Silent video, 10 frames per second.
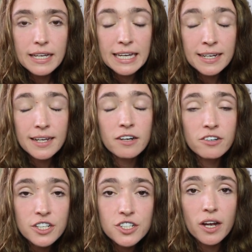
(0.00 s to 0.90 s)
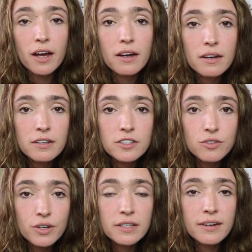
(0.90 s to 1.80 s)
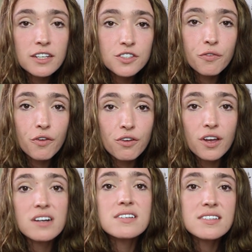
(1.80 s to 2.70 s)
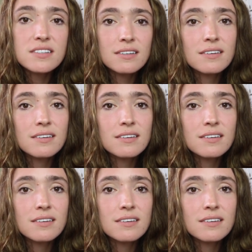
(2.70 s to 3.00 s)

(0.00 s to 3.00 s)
in Indonesia during the next few years.